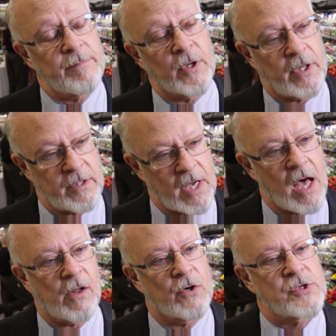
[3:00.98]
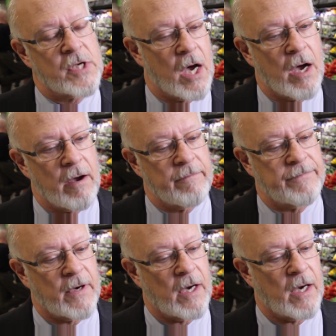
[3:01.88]
million
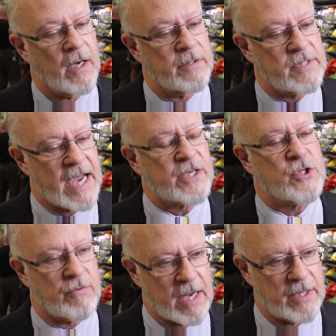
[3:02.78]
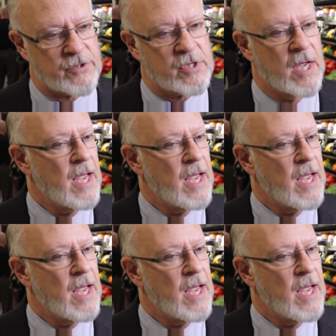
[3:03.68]
of uh, tax credits,